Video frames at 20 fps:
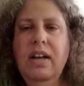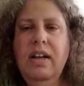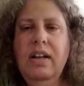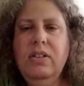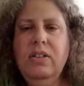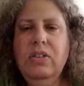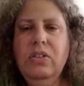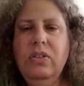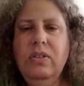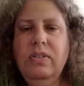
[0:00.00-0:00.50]

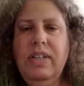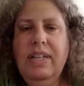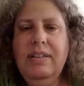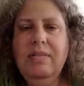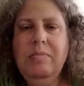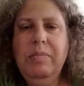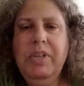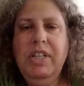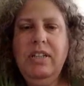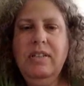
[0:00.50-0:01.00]
Uh, so
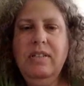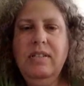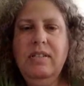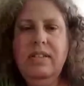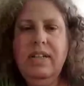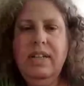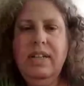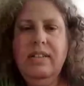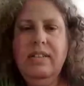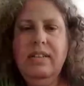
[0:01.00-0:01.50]
that
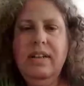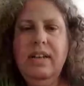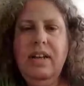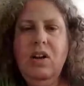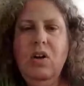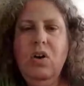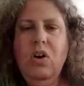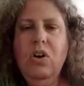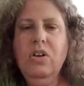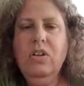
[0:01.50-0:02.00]
means that
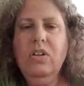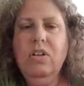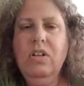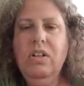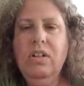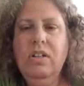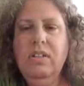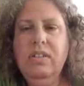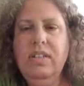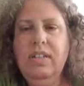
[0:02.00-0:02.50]

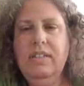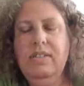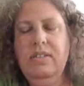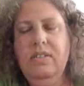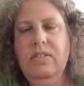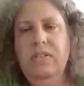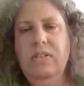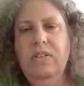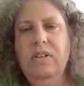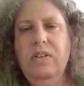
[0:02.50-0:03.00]
along
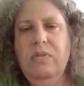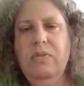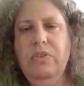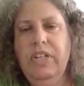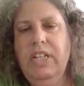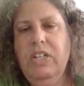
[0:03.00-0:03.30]
that uh,